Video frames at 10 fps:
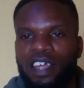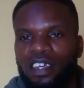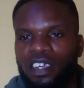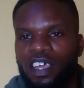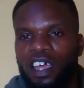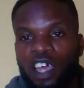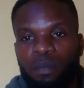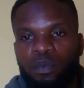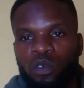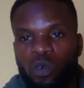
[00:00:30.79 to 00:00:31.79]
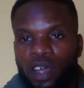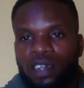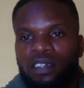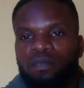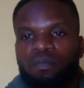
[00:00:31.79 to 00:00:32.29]
that it can help you
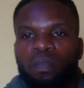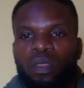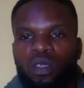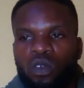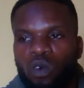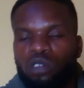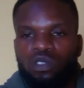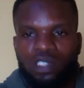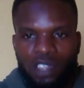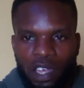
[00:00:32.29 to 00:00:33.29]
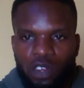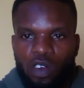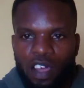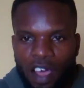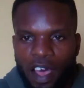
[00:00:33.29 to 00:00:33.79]
when you want to sell
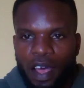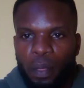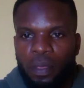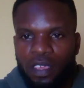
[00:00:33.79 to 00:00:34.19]
your car.